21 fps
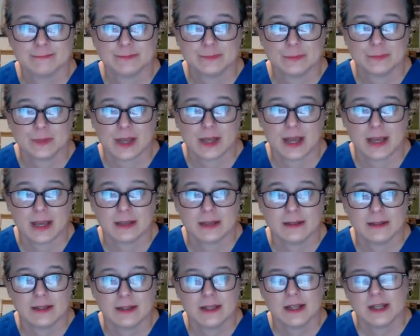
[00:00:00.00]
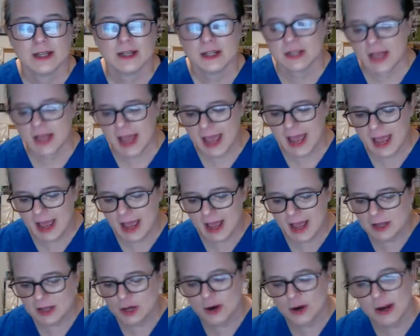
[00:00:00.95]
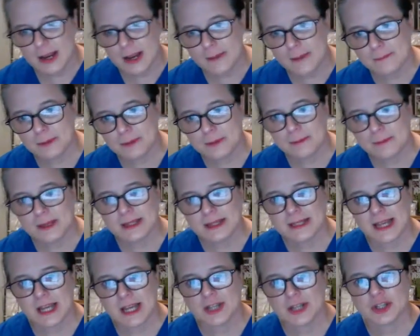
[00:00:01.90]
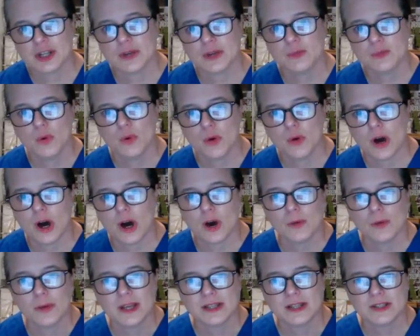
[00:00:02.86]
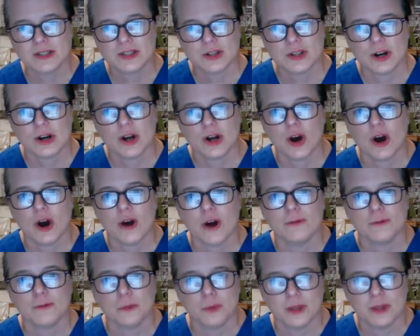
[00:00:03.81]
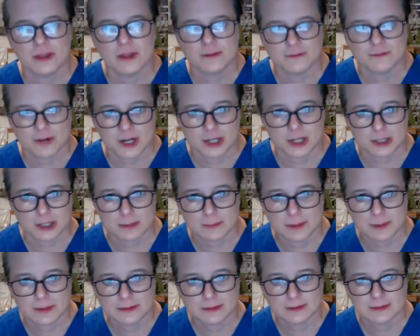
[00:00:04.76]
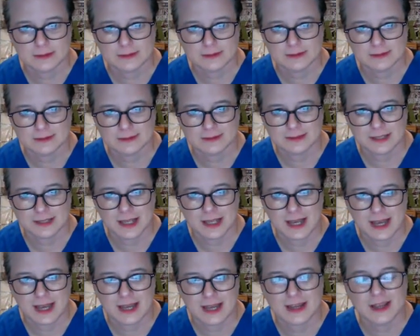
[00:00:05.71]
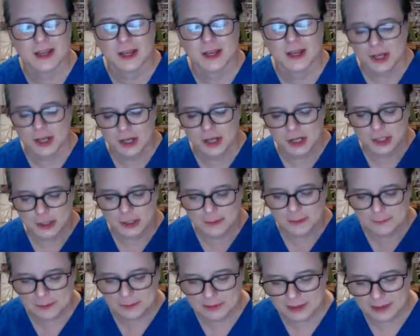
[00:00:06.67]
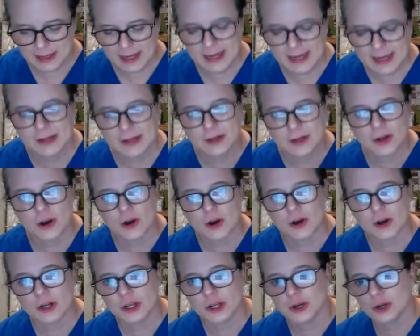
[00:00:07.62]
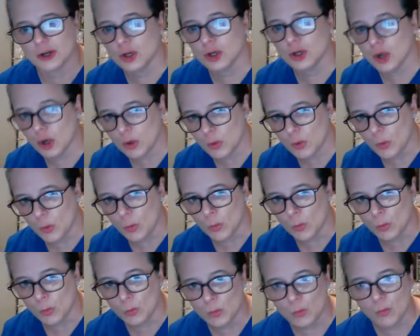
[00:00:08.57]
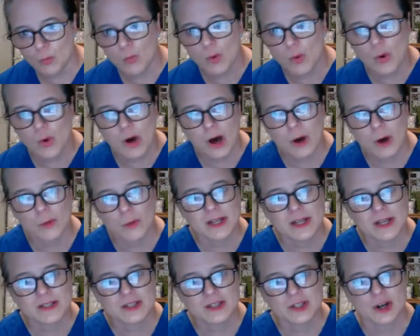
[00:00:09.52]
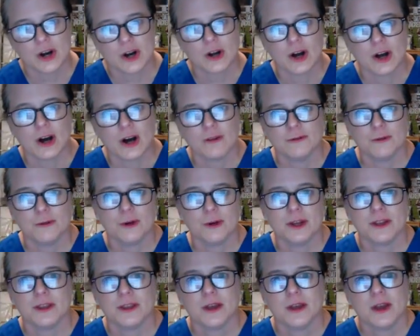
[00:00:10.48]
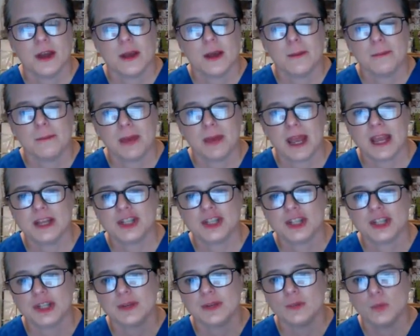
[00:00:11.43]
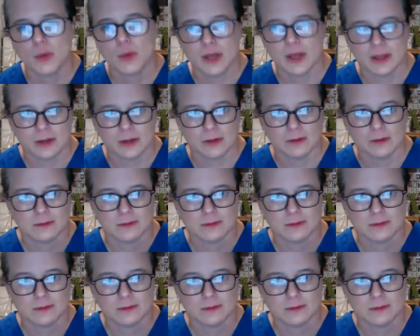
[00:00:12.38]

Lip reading: okay? Your implementation will always start off with a verb, okay? Your plan or your goal will always start off with patient will.